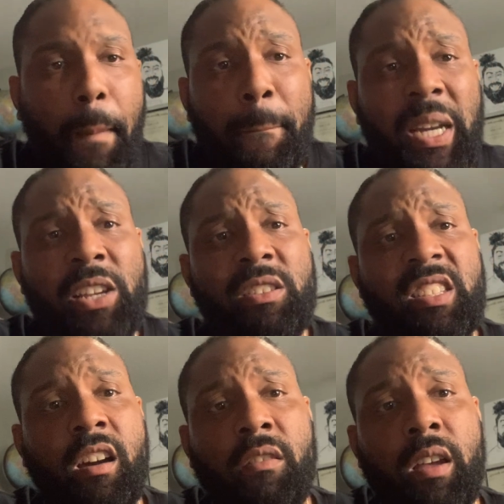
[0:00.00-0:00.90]
put
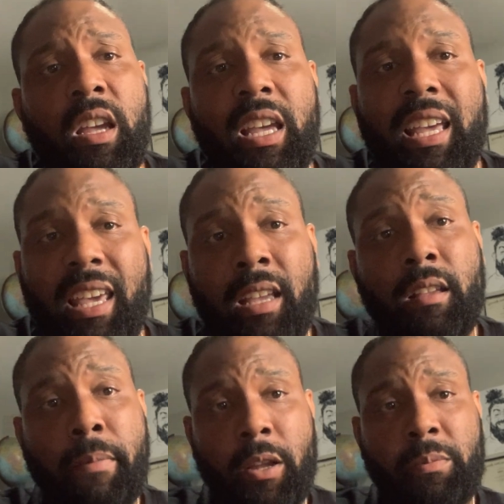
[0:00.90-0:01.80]
yourself in a
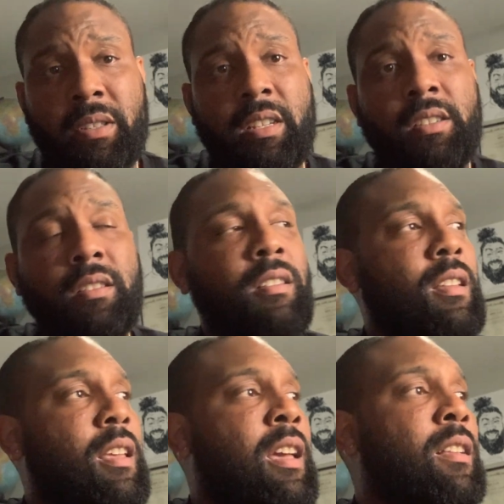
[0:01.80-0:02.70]
better position,
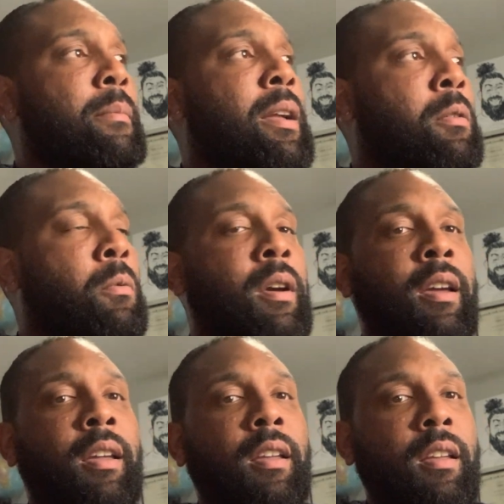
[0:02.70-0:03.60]
in a better
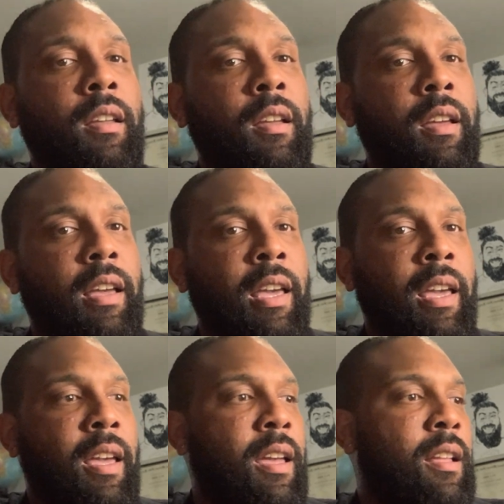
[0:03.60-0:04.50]
way.
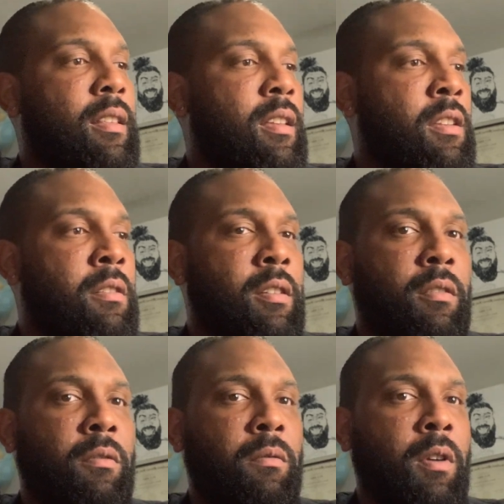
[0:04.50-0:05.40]
And,
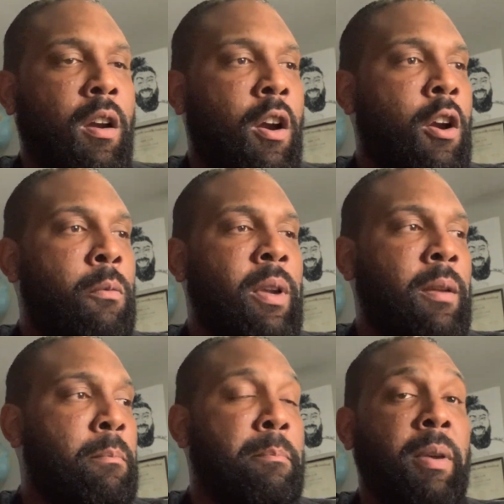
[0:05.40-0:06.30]
are we
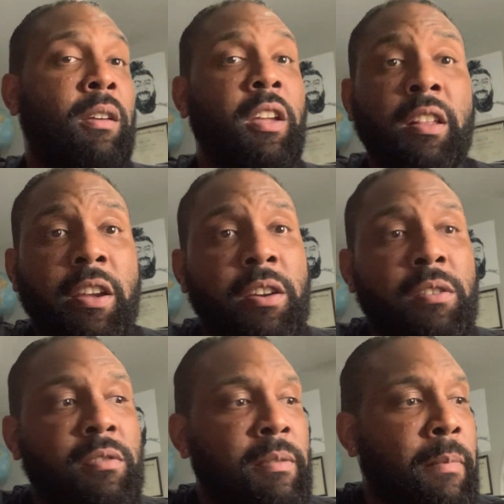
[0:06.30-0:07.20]

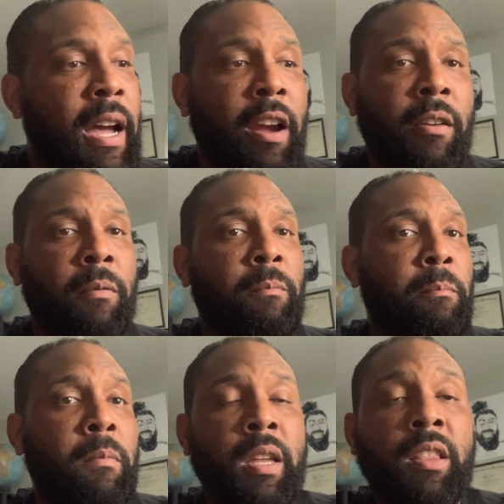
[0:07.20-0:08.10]
billionaires by our
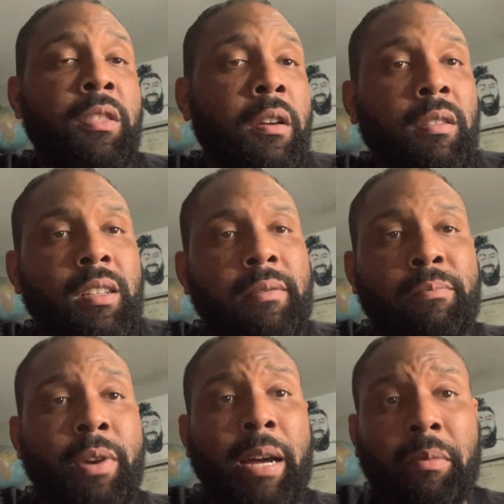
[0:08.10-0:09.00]
mid-30s?
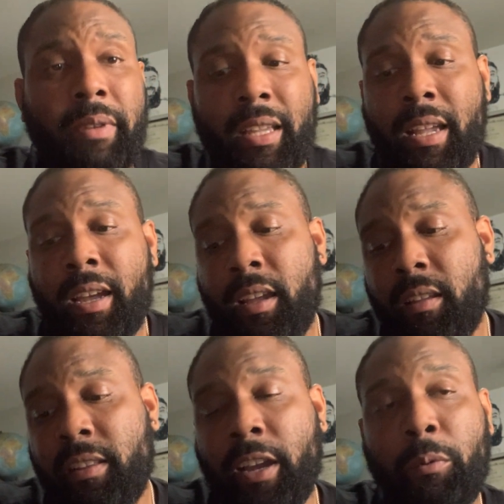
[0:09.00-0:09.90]
Probably not,
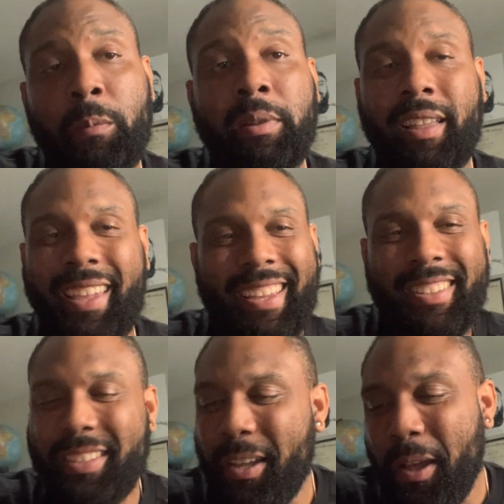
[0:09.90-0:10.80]
like we planned.
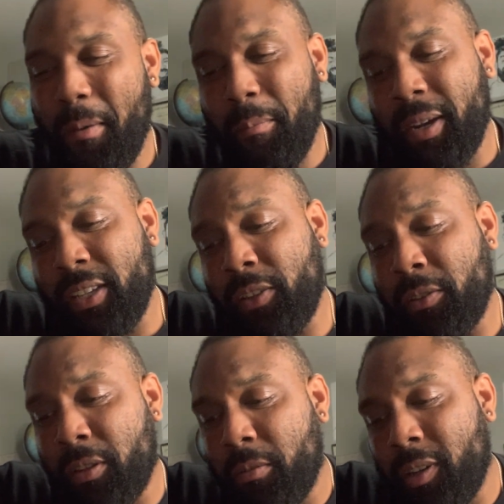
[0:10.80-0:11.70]
But you
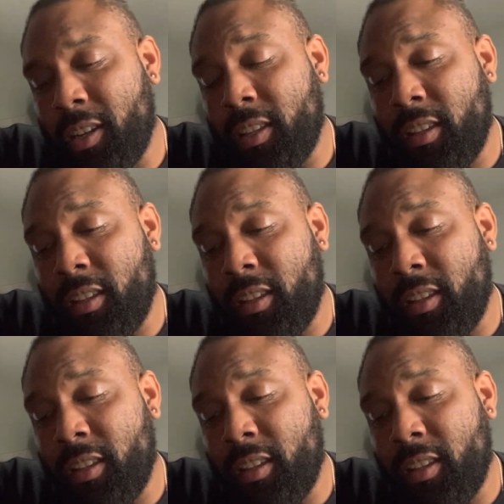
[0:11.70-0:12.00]
know what?